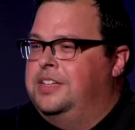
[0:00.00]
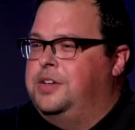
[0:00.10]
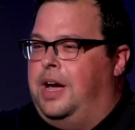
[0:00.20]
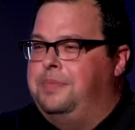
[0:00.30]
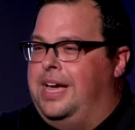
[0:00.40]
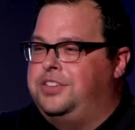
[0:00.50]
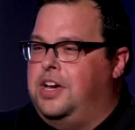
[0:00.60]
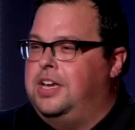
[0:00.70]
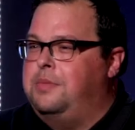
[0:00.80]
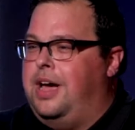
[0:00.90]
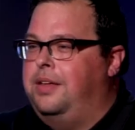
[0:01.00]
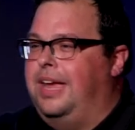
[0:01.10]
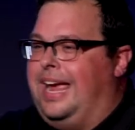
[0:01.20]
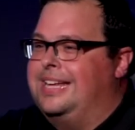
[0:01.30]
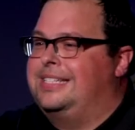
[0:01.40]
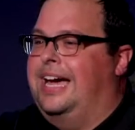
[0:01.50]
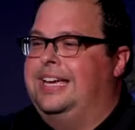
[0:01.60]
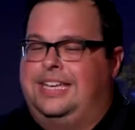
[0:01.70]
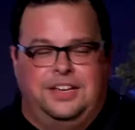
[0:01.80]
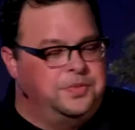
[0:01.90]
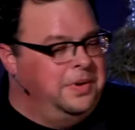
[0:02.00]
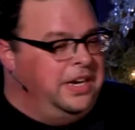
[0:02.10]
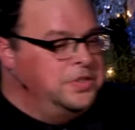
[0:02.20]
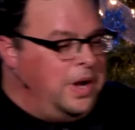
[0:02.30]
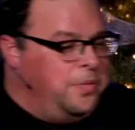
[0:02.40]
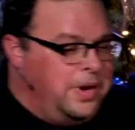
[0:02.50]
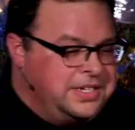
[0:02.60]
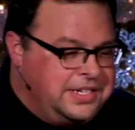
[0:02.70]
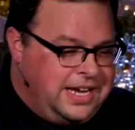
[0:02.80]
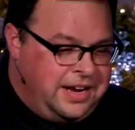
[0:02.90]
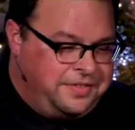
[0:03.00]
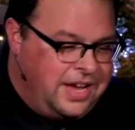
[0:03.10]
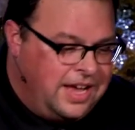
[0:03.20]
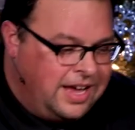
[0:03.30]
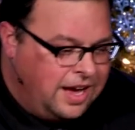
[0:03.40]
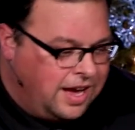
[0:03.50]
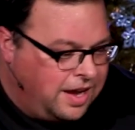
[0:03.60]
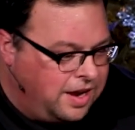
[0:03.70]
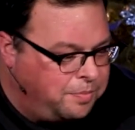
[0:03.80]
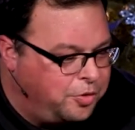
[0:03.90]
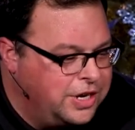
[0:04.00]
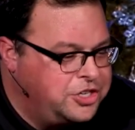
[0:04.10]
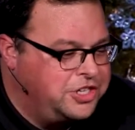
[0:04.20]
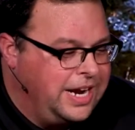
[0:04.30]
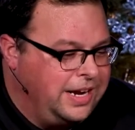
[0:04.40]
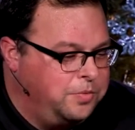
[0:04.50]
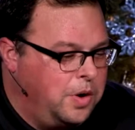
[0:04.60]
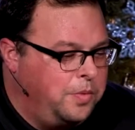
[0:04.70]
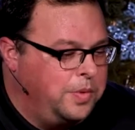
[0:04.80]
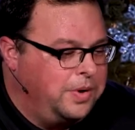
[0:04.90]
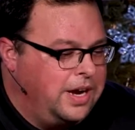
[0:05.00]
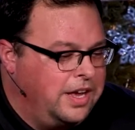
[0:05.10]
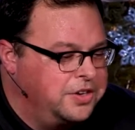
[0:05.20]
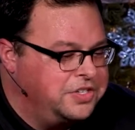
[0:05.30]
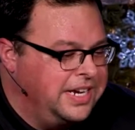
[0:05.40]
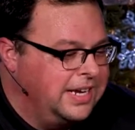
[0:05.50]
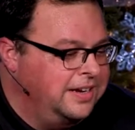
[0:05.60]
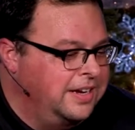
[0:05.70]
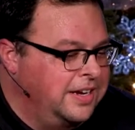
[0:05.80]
So I'm not talking about anti-gifts, but here's what I want us to kind of appreciate and what we want to understand.